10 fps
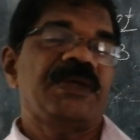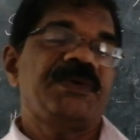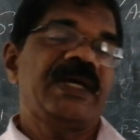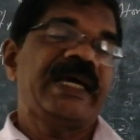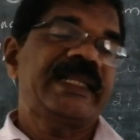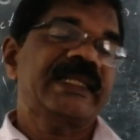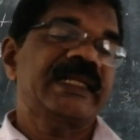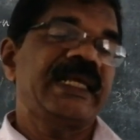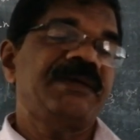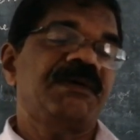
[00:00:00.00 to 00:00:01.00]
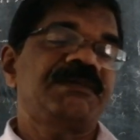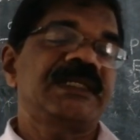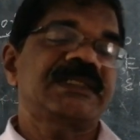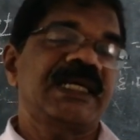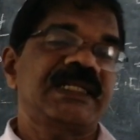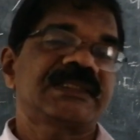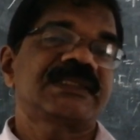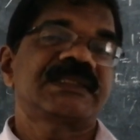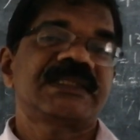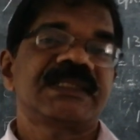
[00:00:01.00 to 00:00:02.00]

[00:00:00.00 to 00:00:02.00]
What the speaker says: Give you another name of the shells.